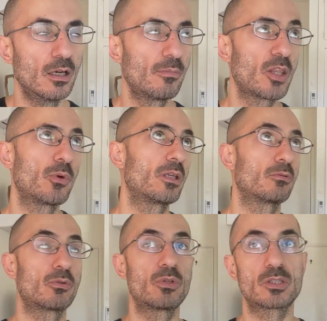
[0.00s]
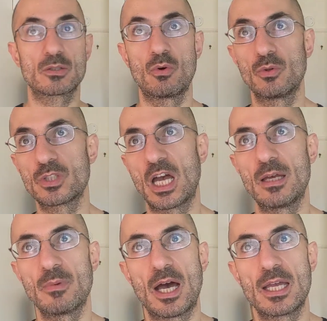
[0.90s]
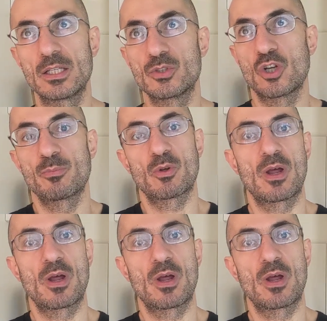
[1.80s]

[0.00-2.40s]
By the way, through this whole time, I had jumped